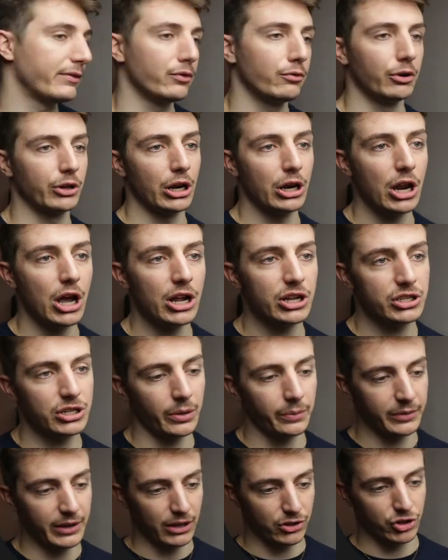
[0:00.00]
if you want to learn
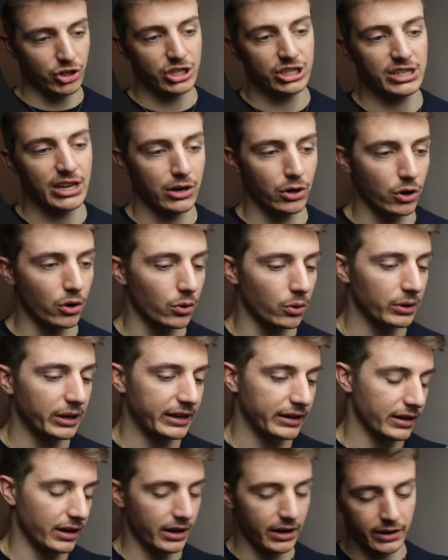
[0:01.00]
something, just set a goal
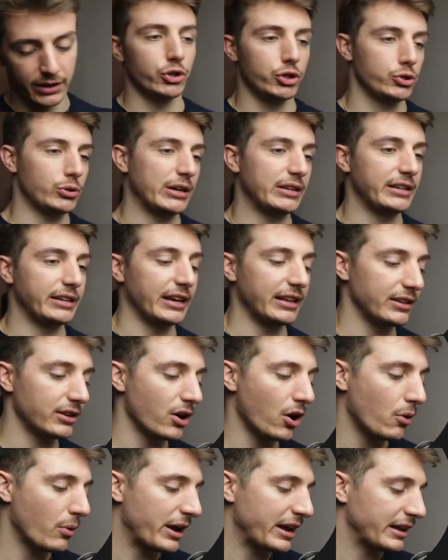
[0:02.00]
and just try to get
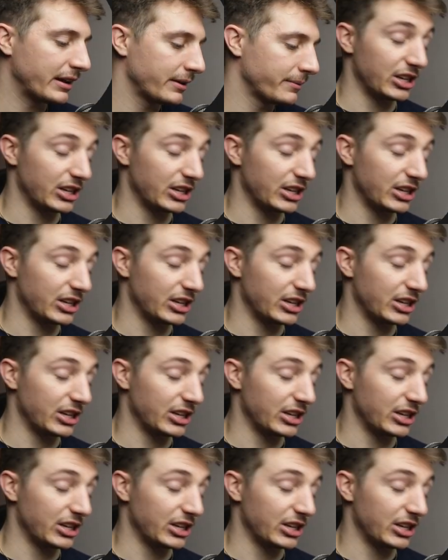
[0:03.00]
going.